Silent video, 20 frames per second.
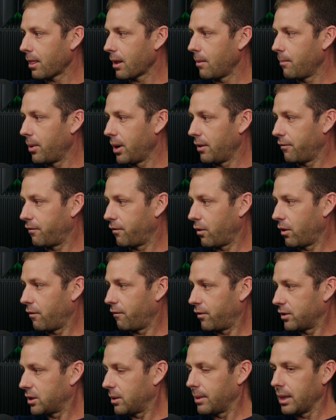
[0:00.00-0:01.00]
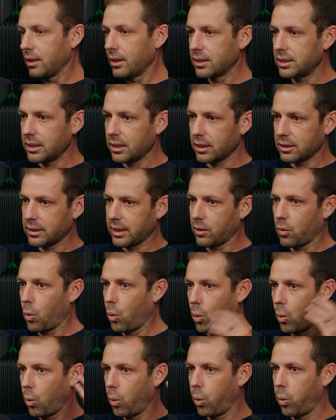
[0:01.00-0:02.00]
But for somebody listening to this, like,
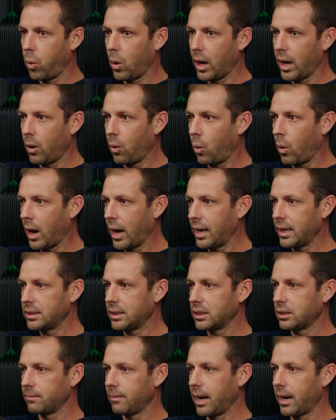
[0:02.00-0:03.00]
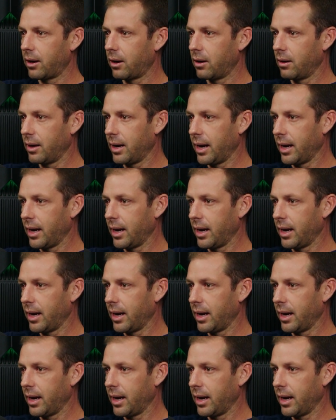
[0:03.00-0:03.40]
why does this matter?